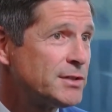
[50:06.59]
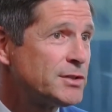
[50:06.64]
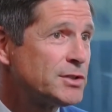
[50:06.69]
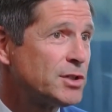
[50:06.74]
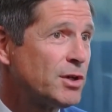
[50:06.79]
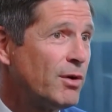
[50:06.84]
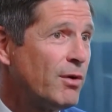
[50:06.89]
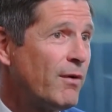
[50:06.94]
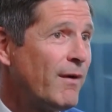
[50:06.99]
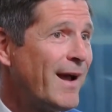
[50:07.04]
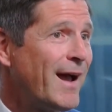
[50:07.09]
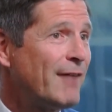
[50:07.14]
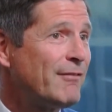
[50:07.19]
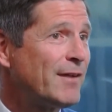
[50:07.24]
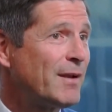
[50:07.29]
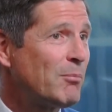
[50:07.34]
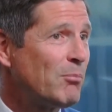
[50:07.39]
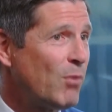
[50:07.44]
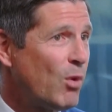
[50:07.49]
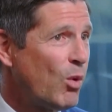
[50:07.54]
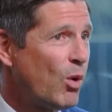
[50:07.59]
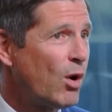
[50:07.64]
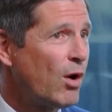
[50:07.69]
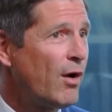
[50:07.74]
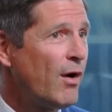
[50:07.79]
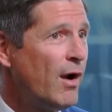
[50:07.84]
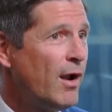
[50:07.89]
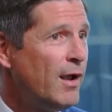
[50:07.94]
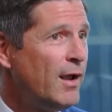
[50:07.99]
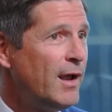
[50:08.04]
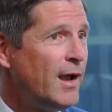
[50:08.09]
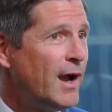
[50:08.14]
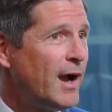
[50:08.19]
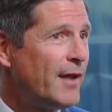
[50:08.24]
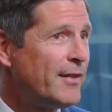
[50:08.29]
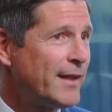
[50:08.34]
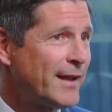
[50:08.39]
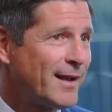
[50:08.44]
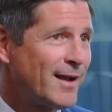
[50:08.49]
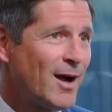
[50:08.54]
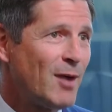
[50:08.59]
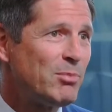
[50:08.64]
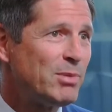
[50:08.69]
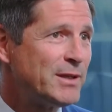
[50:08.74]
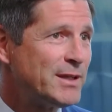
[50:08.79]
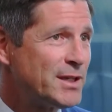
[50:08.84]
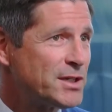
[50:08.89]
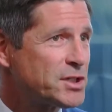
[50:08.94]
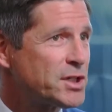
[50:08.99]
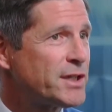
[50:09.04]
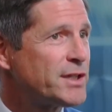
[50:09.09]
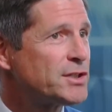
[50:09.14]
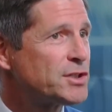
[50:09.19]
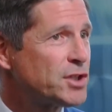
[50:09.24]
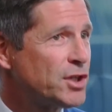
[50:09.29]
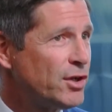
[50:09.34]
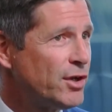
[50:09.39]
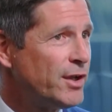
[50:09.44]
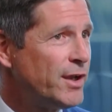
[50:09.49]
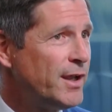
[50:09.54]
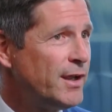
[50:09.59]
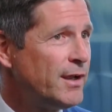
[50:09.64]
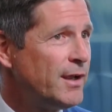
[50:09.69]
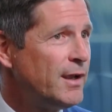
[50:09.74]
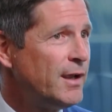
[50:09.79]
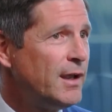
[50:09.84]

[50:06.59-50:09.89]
So having more, I think competition is good,